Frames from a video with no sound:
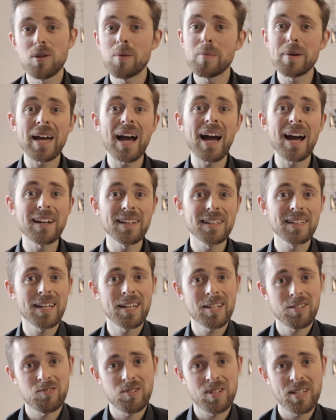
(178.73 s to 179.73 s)
They'll be adding
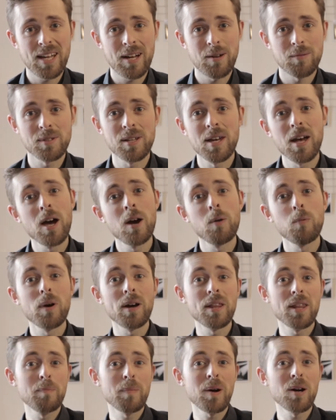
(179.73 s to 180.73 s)
extra sounds.
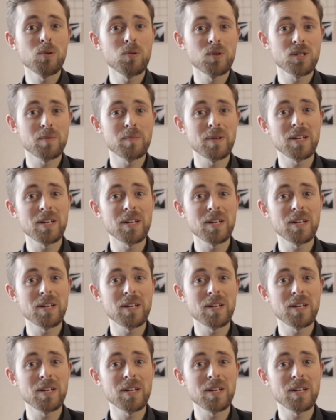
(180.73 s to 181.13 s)
Where they might also